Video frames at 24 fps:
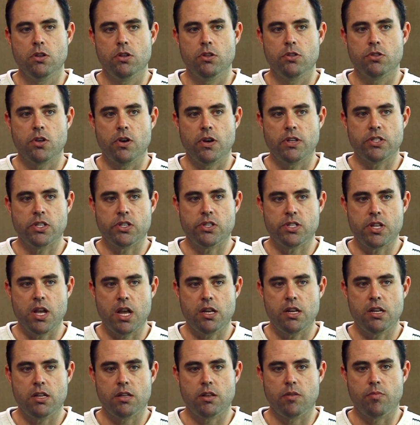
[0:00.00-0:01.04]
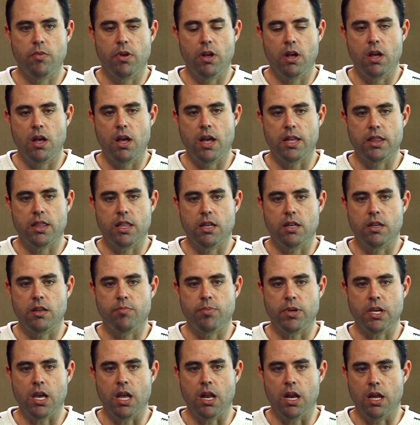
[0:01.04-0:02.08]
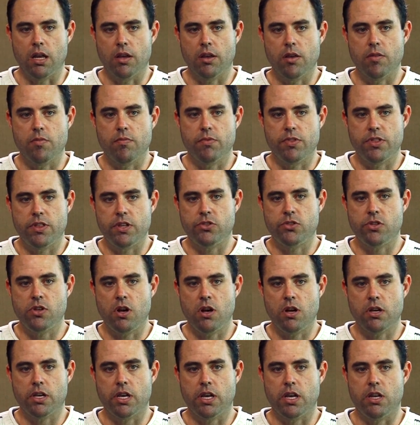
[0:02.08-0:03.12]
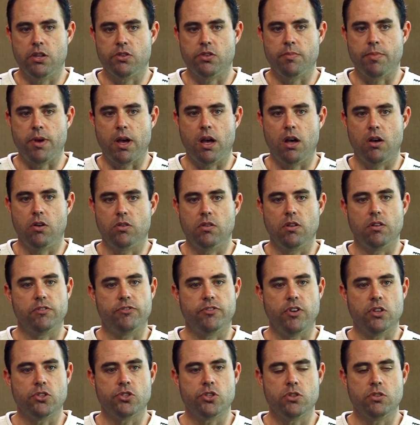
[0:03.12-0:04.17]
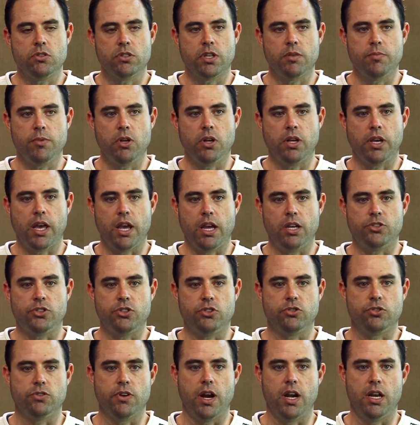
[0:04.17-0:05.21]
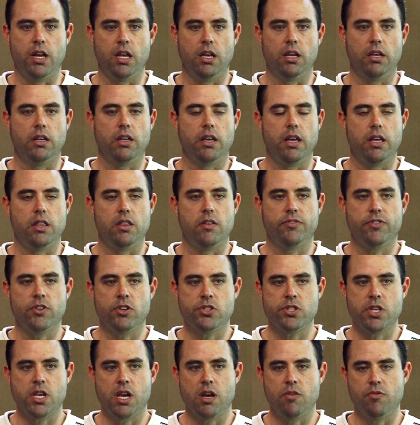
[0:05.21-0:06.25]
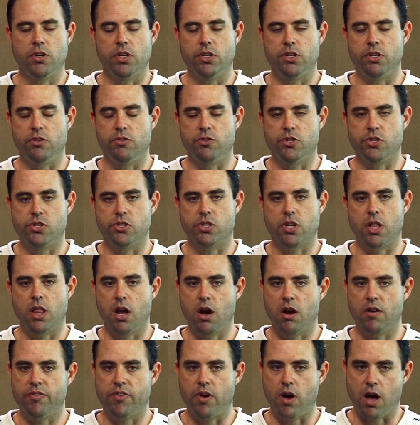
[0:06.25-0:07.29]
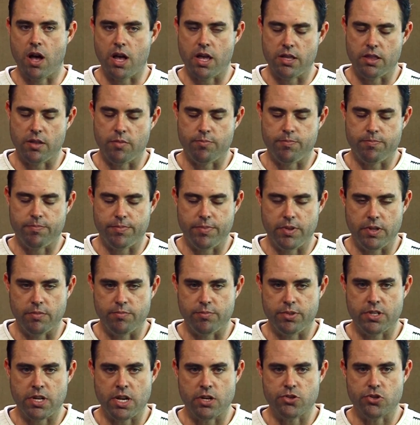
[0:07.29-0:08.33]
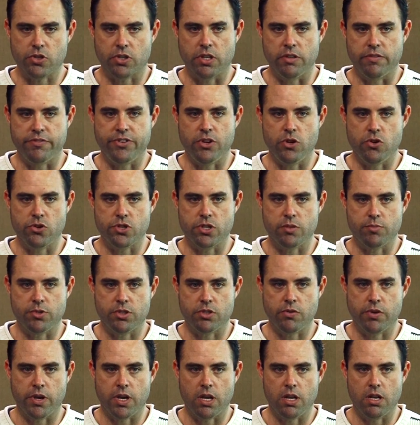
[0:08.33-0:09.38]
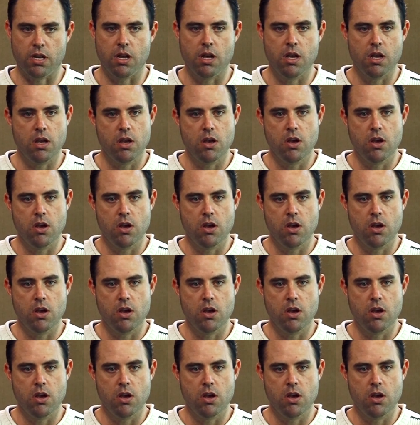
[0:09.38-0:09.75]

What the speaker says: So as I stated at the beginning, this talk is about functional communication training. And the first thing I want to do is just clarify the potential confusion between